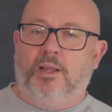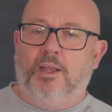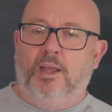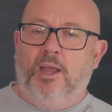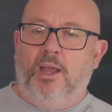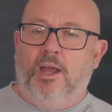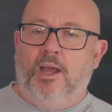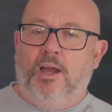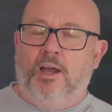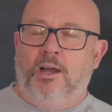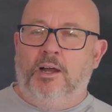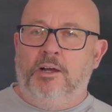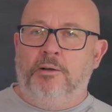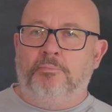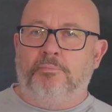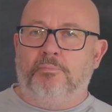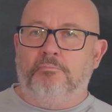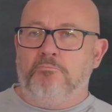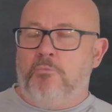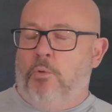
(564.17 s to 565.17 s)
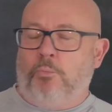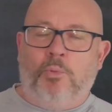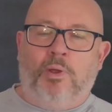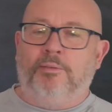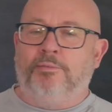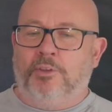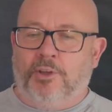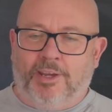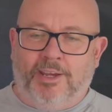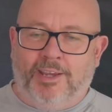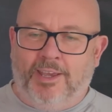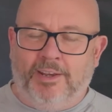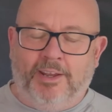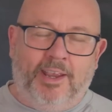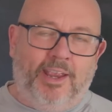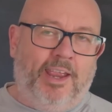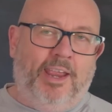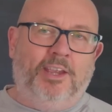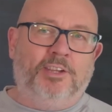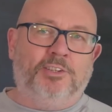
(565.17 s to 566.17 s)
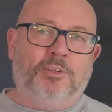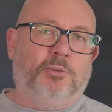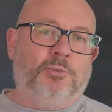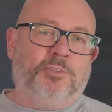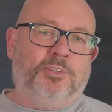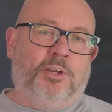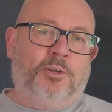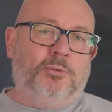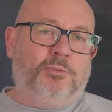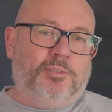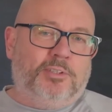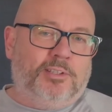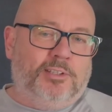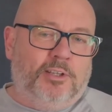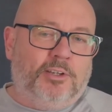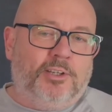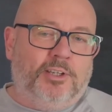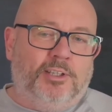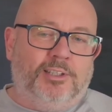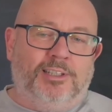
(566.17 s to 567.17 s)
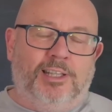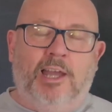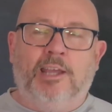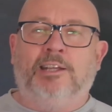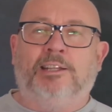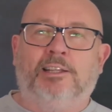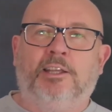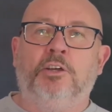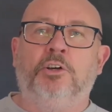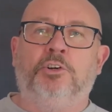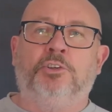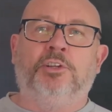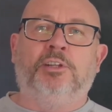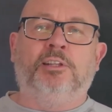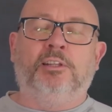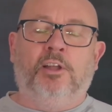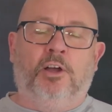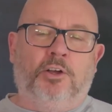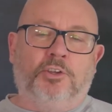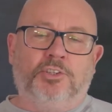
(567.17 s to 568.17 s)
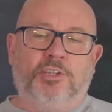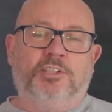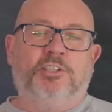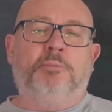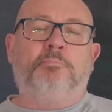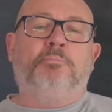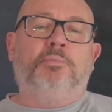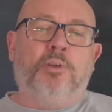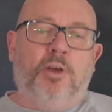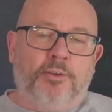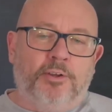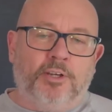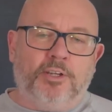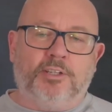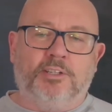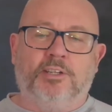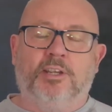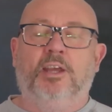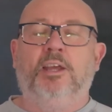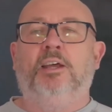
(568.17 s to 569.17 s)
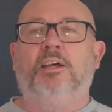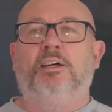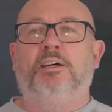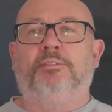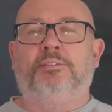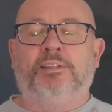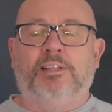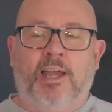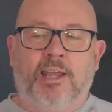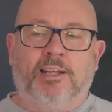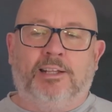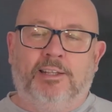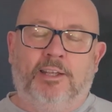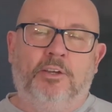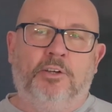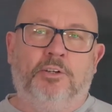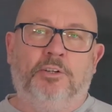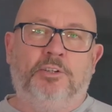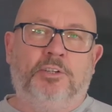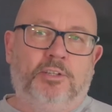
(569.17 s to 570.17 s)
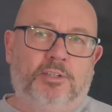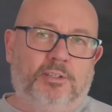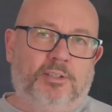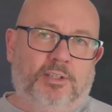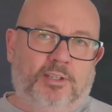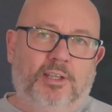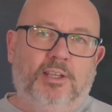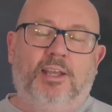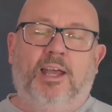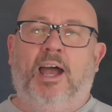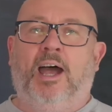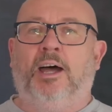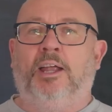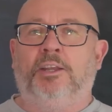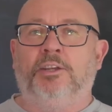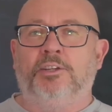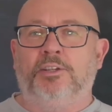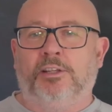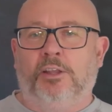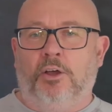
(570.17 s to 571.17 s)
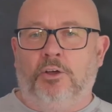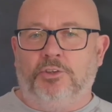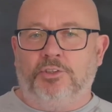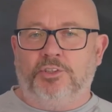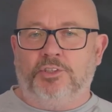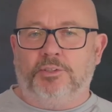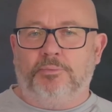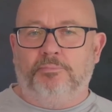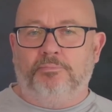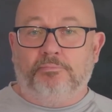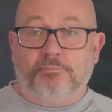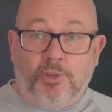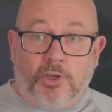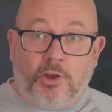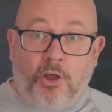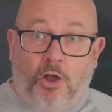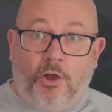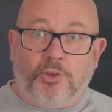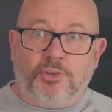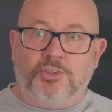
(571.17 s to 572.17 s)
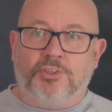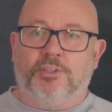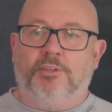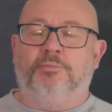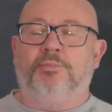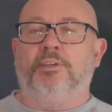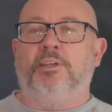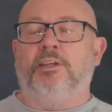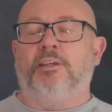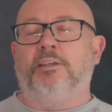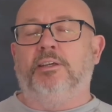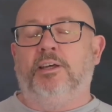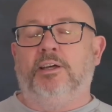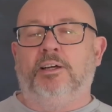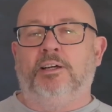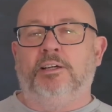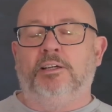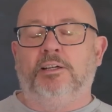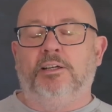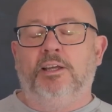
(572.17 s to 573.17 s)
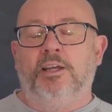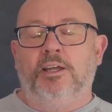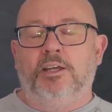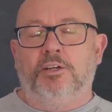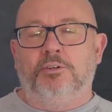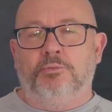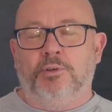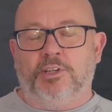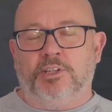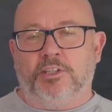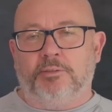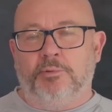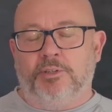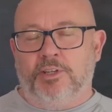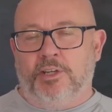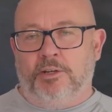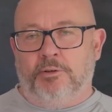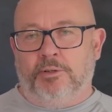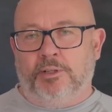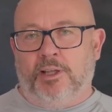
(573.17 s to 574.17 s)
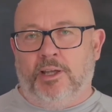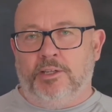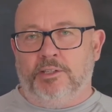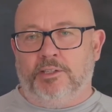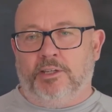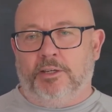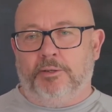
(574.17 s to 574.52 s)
One way of looking at it is also to look at likelihood and loss. It's the product of likelihood and loss, the cost of the risk materialising.